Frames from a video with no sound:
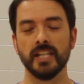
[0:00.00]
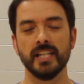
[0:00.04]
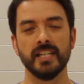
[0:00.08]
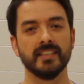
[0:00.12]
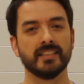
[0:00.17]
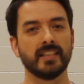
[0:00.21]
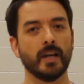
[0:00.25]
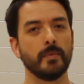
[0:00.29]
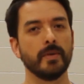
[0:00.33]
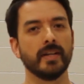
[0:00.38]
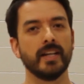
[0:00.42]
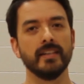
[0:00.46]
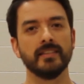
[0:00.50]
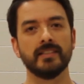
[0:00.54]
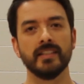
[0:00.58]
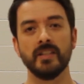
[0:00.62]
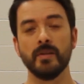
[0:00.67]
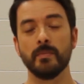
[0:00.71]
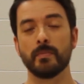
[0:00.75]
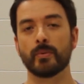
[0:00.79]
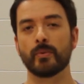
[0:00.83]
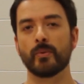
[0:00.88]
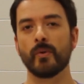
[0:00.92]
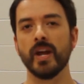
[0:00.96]
is that we
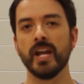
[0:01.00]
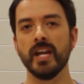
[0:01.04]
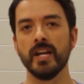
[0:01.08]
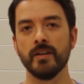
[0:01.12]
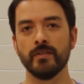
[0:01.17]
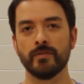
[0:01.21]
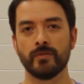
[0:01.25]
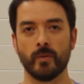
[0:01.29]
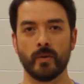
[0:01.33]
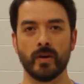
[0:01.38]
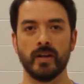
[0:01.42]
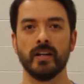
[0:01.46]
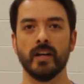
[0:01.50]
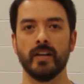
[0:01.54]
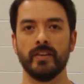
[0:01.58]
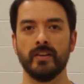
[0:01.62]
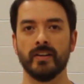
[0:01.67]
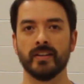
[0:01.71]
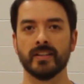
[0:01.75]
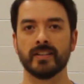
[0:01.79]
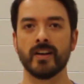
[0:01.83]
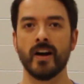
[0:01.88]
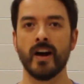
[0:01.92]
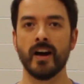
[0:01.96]
continue praying for
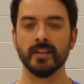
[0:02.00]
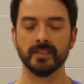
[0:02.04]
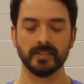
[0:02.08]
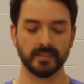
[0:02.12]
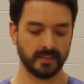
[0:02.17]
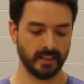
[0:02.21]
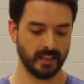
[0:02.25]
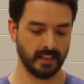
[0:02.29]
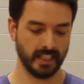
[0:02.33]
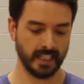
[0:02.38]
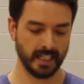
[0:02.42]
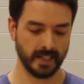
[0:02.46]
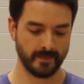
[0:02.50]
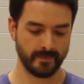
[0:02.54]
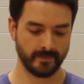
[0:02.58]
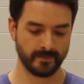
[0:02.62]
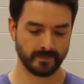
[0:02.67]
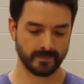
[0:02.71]
another constantly.